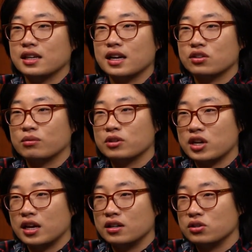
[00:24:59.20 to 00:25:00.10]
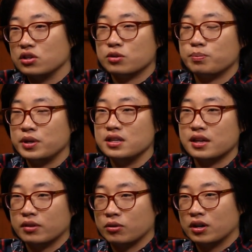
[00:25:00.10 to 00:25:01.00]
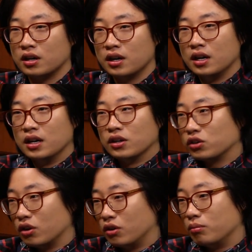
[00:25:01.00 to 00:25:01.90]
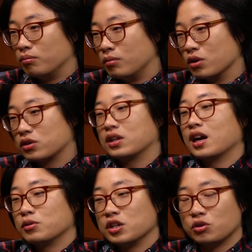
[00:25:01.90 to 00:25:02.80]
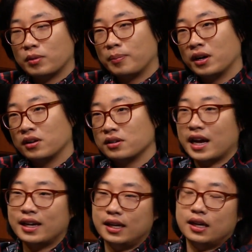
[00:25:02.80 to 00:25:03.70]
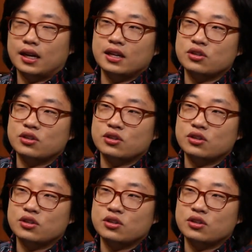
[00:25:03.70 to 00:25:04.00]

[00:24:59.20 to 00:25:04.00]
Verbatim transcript: and got so much energy, and she pees everywhere. So most of the time she's with my parents. I can't. I